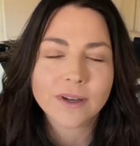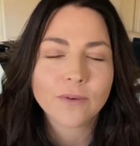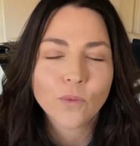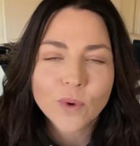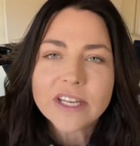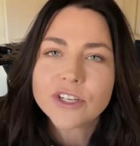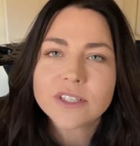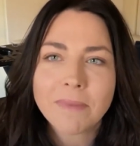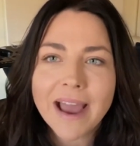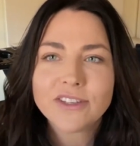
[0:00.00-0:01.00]
We just
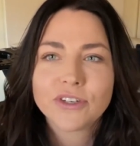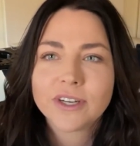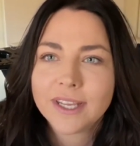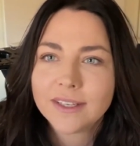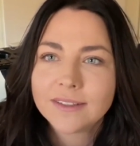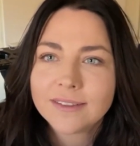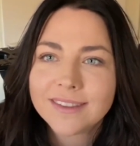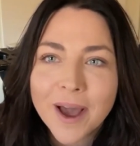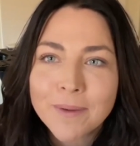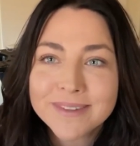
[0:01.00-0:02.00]
mastered it. The
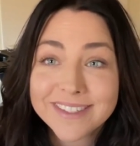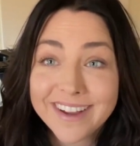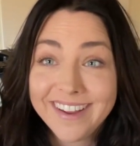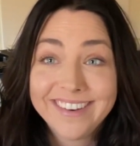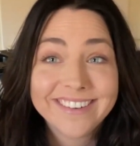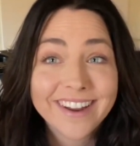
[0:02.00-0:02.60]
album's done.